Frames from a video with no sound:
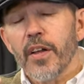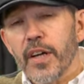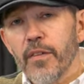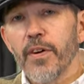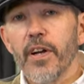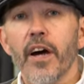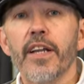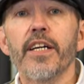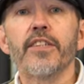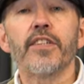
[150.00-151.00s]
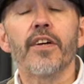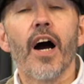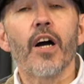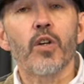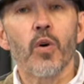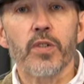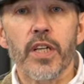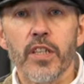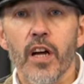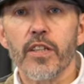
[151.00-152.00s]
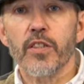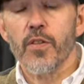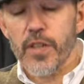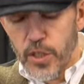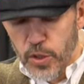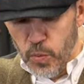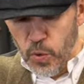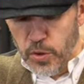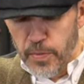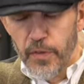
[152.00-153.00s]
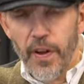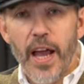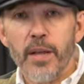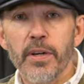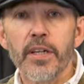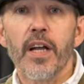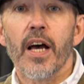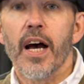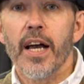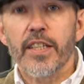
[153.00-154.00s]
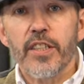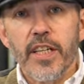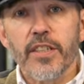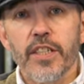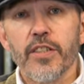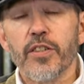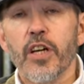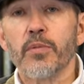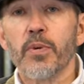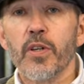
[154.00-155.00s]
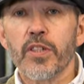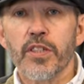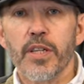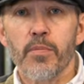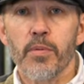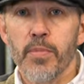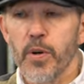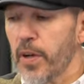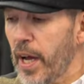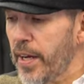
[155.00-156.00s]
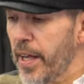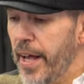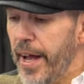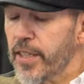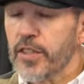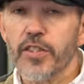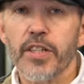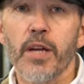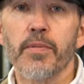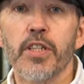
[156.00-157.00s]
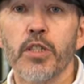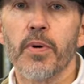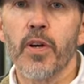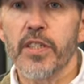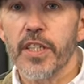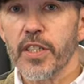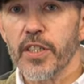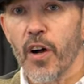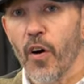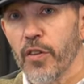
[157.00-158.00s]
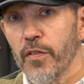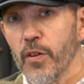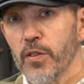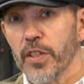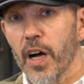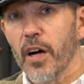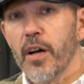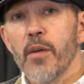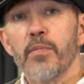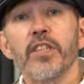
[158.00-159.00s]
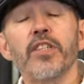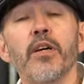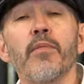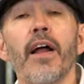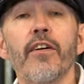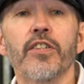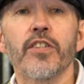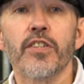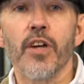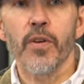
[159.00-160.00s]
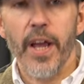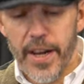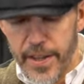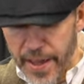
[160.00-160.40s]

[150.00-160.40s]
Comfort liner is a Gore-Tex liner, so this is the waterproof element. It sits inside the boot as a separate boot, and it's the same in this boot as it is on the Roadstar. But the similarities don't end